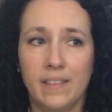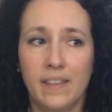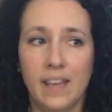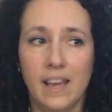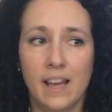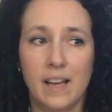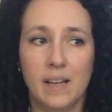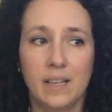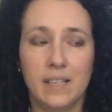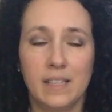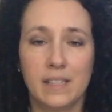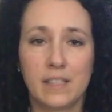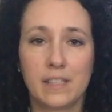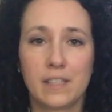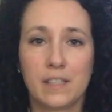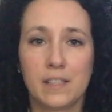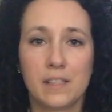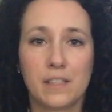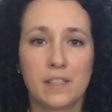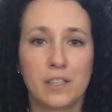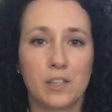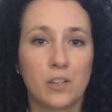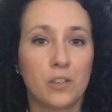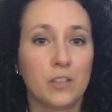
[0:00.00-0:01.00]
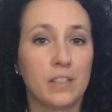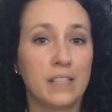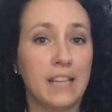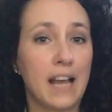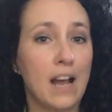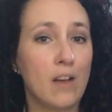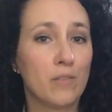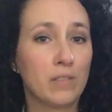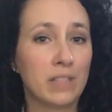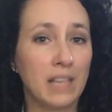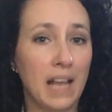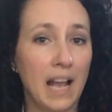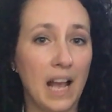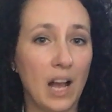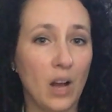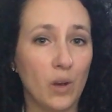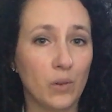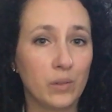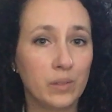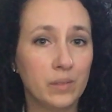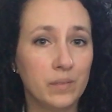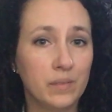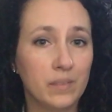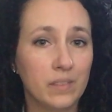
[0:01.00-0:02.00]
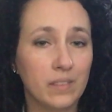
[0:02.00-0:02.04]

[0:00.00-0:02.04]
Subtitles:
that is considered downtown.